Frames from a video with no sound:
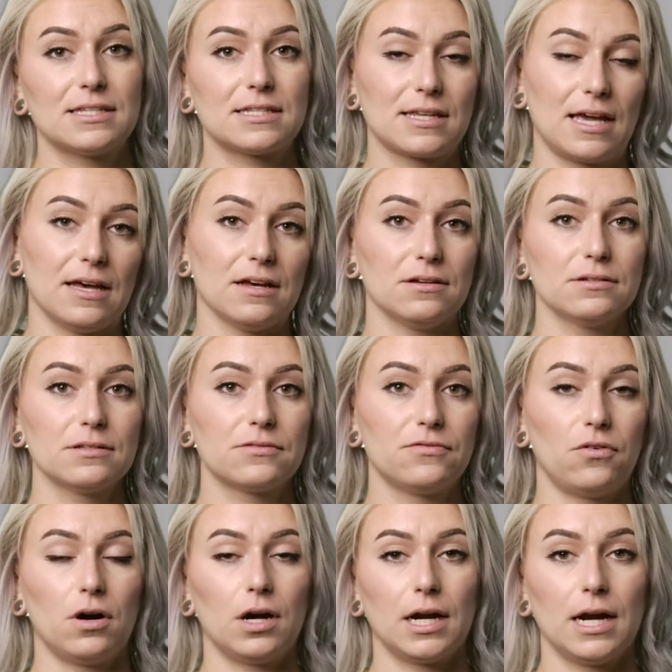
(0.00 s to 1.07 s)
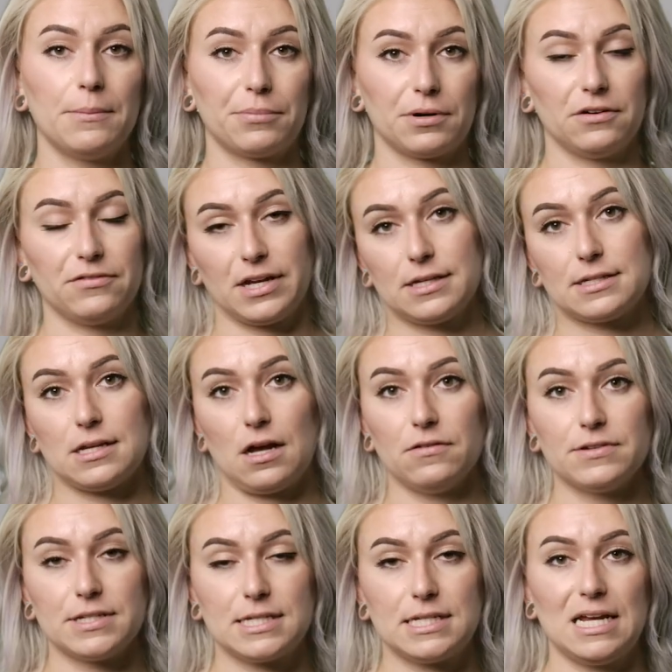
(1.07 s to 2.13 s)
skills for improving
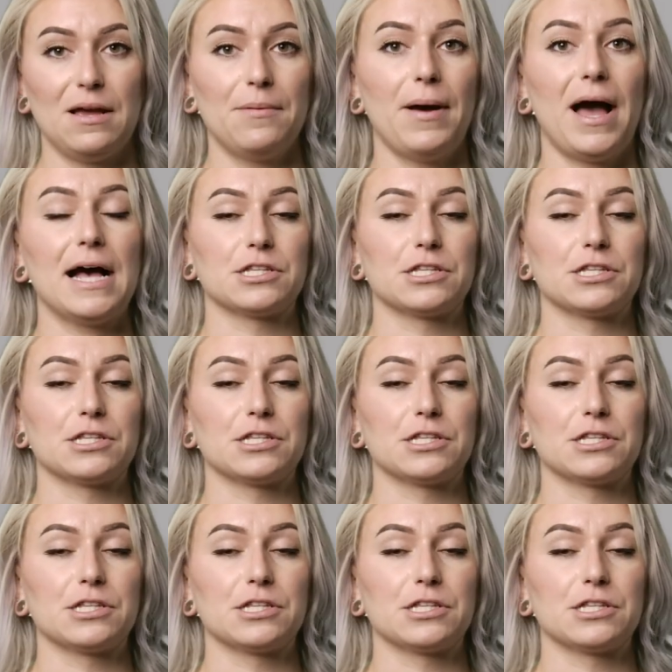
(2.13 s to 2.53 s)
self-esteem